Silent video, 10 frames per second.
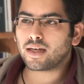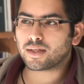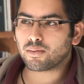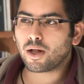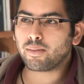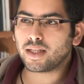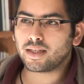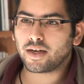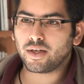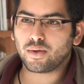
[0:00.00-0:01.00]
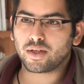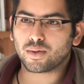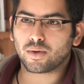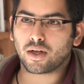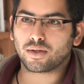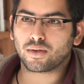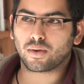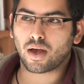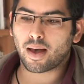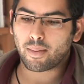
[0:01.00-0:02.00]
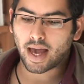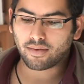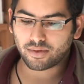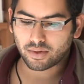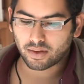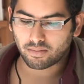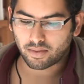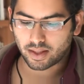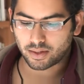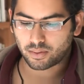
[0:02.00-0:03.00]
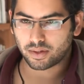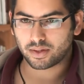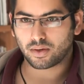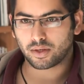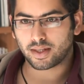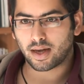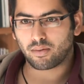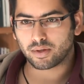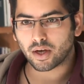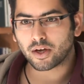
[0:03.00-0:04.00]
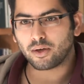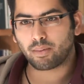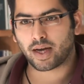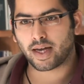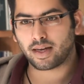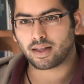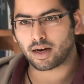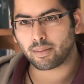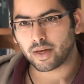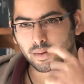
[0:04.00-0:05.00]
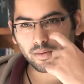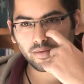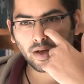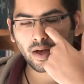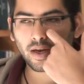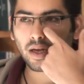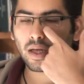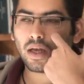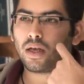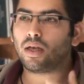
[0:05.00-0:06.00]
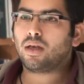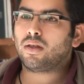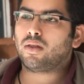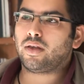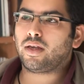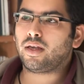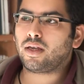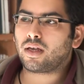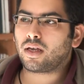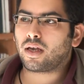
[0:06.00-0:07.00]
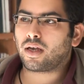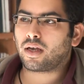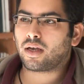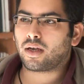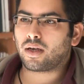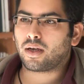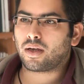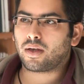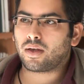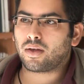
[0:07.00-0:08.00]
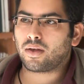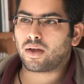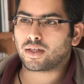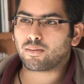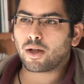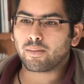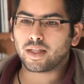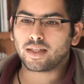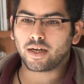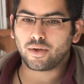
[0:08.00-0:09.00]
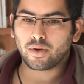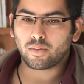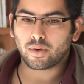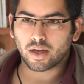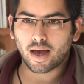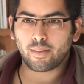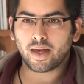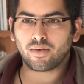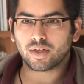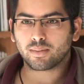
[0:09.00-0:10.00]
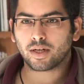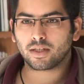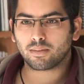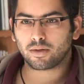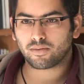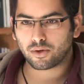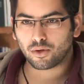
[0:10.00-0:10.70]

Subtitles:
Small military units would also come after the village or town was occupied and the army had moved on. a small military unit would come in responsible for